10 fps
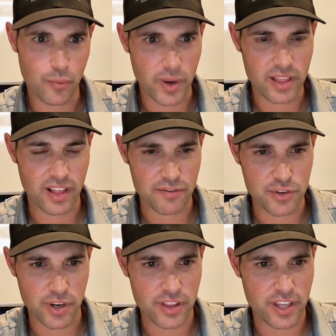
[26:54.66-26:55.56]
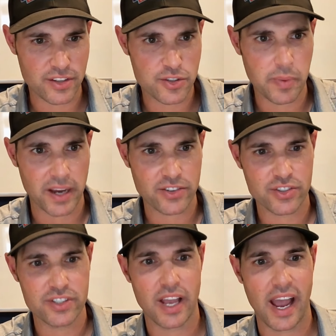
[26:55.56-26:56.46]
We love doing the
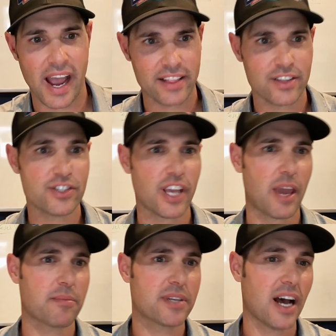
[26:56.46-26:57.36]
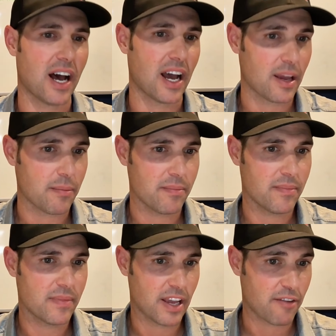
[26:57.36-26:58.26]
inspections at the same time,
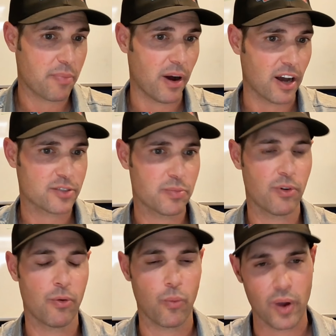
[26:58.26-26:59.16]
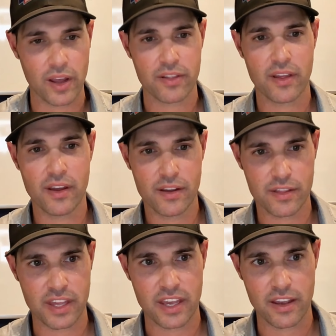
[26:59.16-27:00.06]
if possible, with
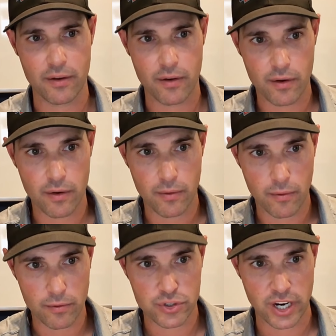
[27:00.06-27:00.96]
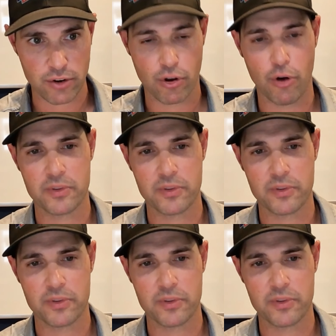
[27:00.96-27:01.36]
the general home